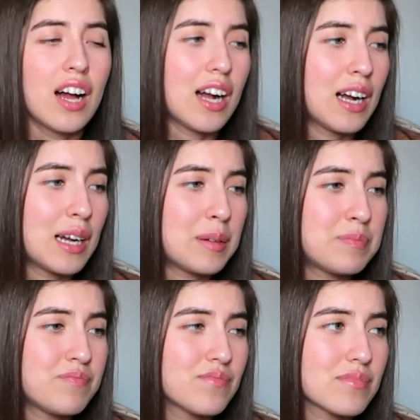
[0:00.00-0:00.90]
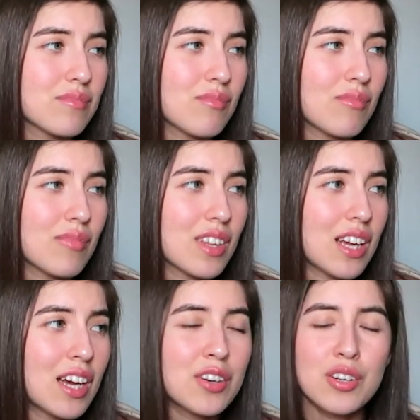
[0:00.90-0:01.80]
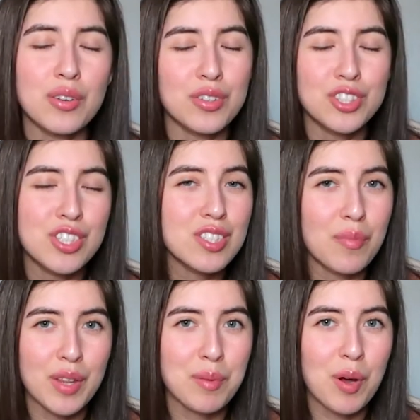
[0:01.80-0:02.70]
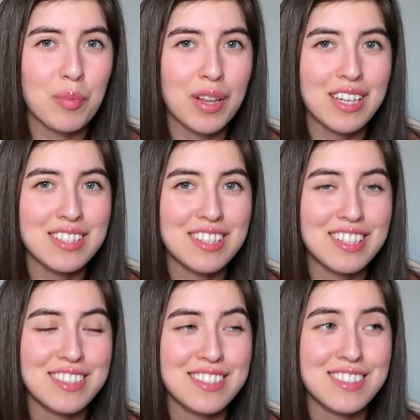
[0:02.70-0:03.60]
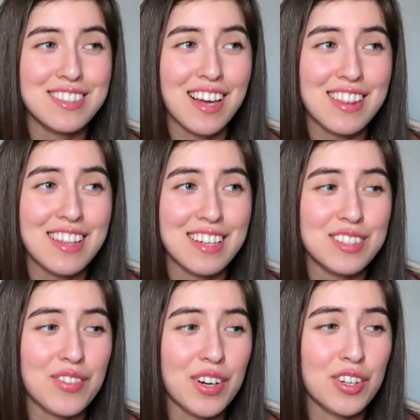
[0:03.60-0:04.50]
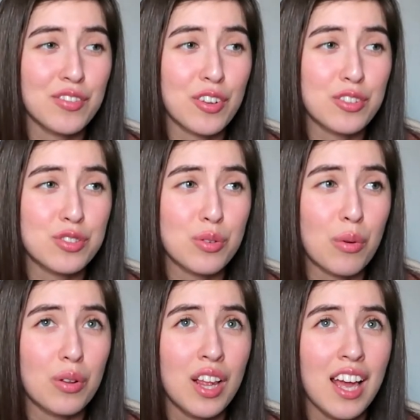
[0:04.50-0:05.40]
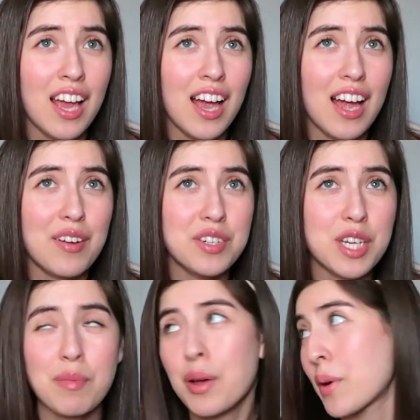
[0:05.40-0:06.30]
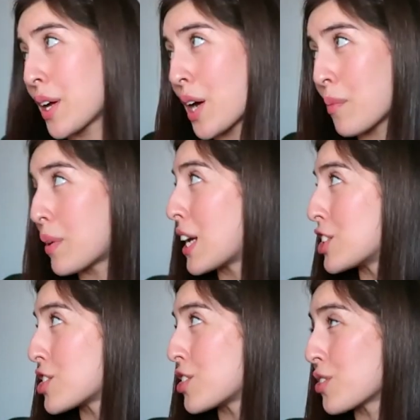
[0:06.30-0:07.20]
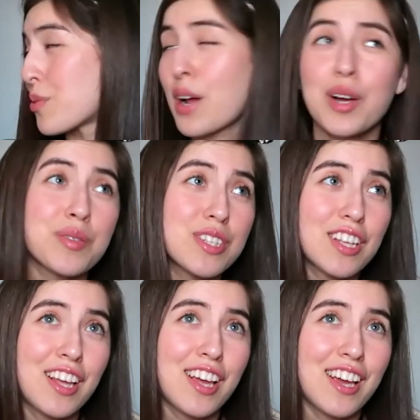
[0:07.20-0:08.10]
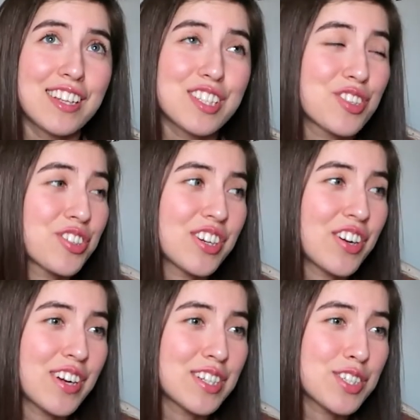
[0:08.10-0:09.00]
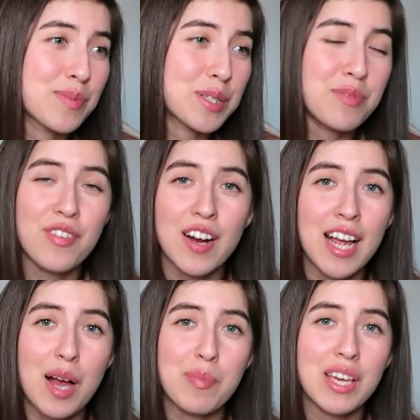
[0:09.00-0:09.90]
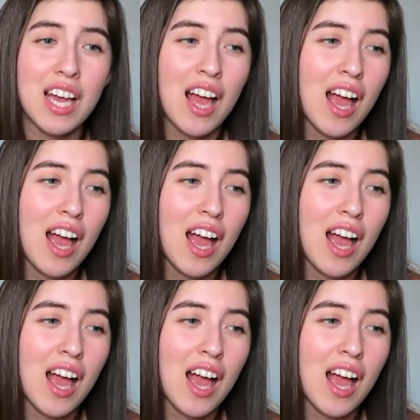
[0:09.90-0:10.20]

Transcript: I don't know, there's just something about plants that is, I think it's very good for the soul. Every time I wake up and I just look around, see the greenery, it just makes me very happy.